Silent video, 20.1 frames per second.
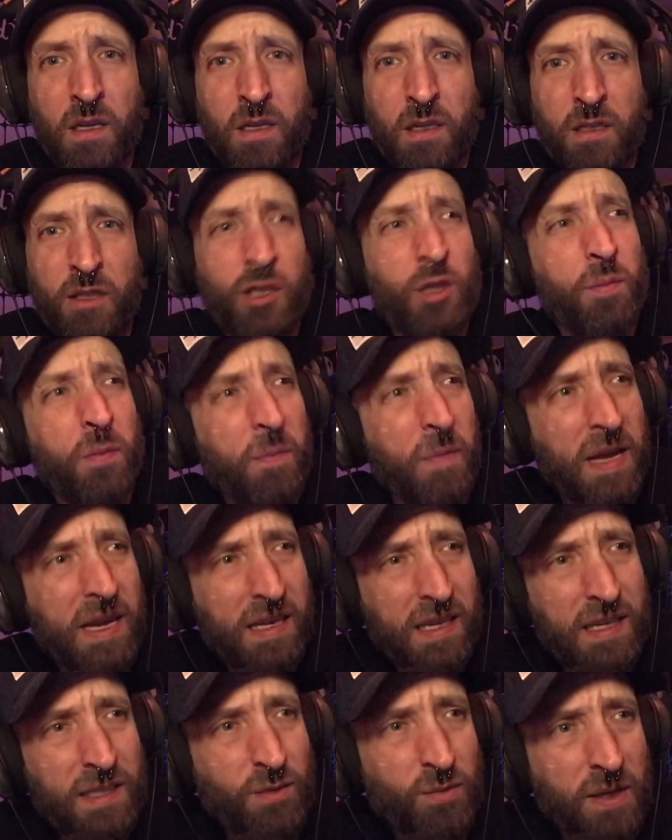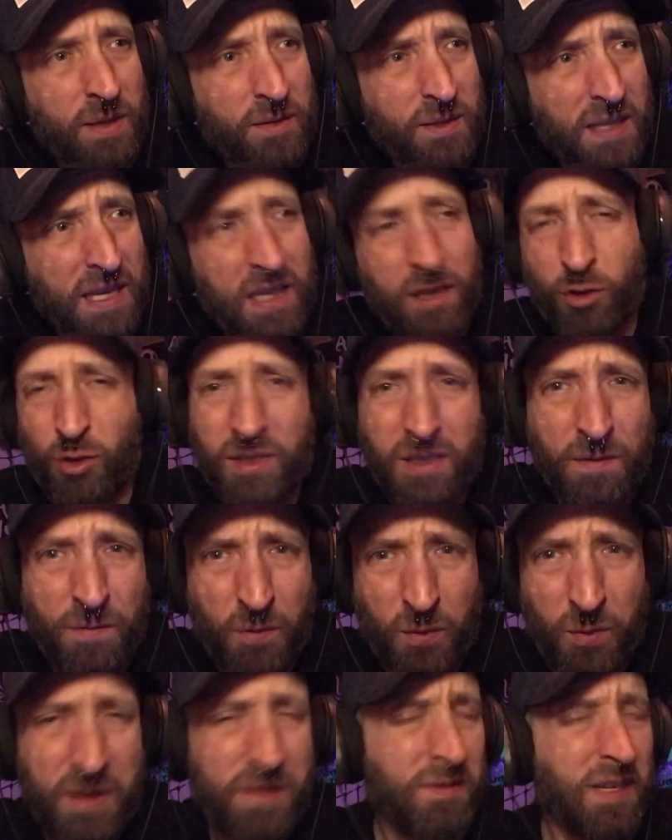Superman Kids when I was a kid. Christopher
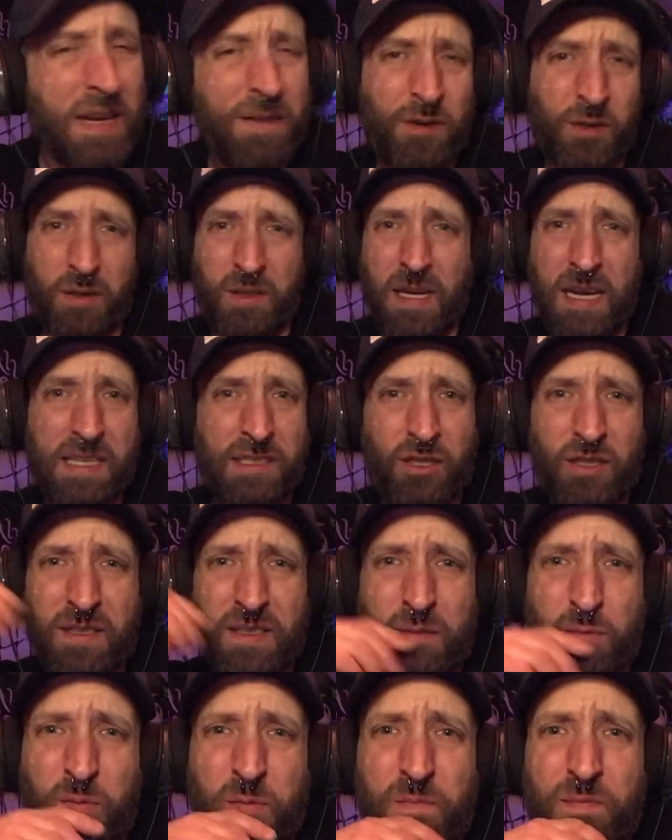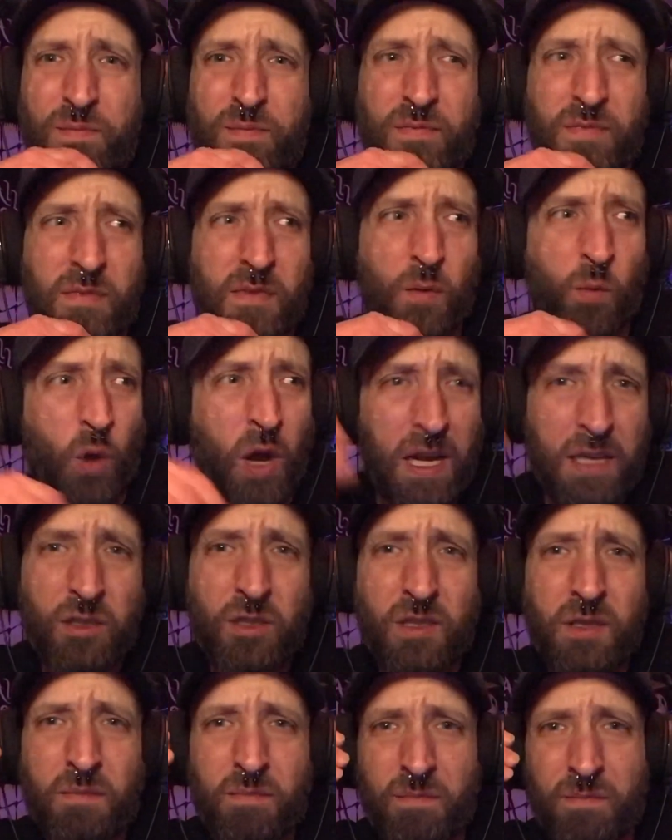Reeve, never. I watched
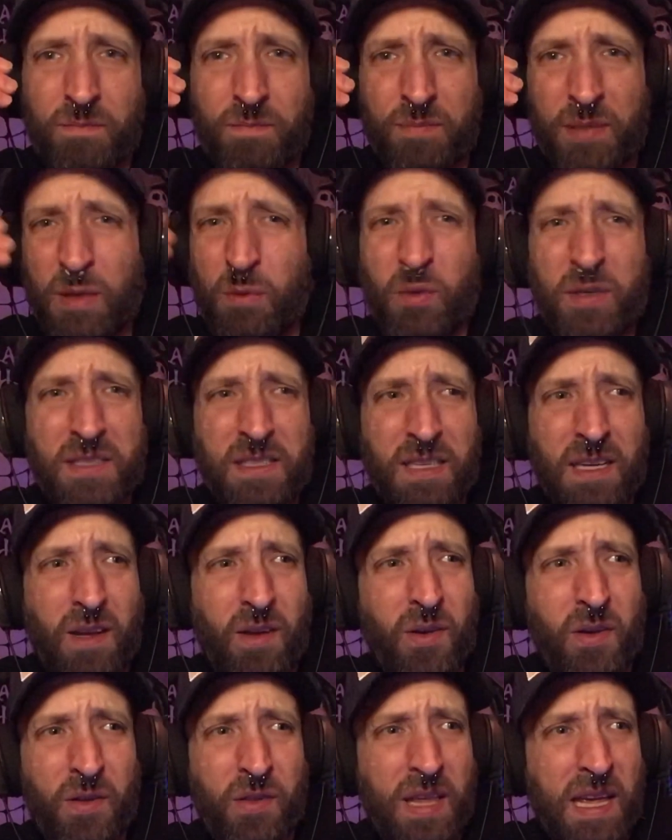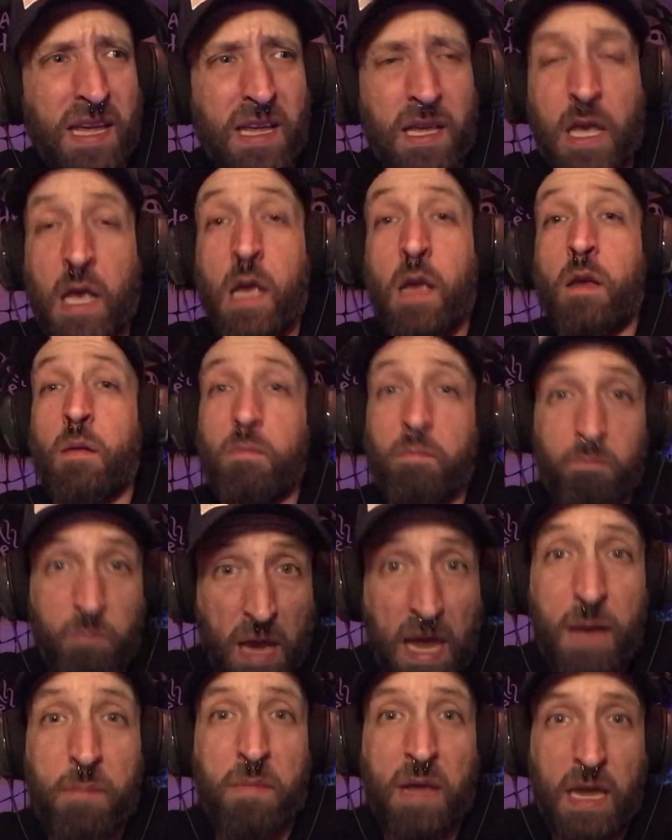him, but it wasn't all that.
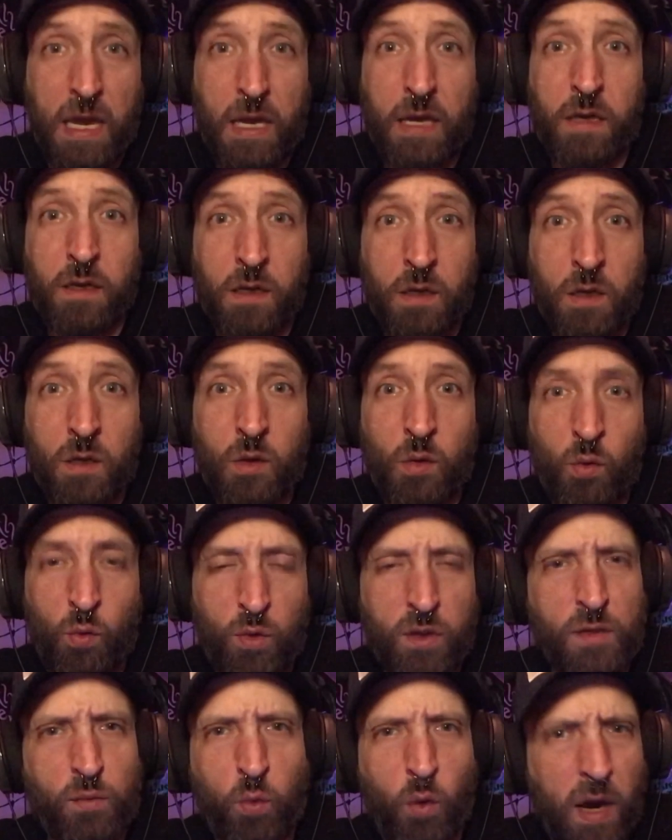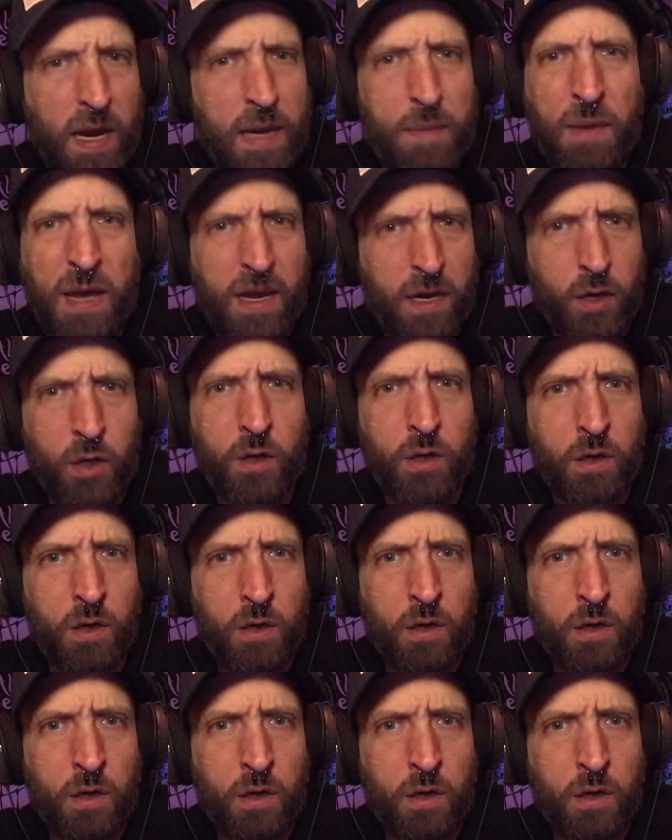Batman was way better.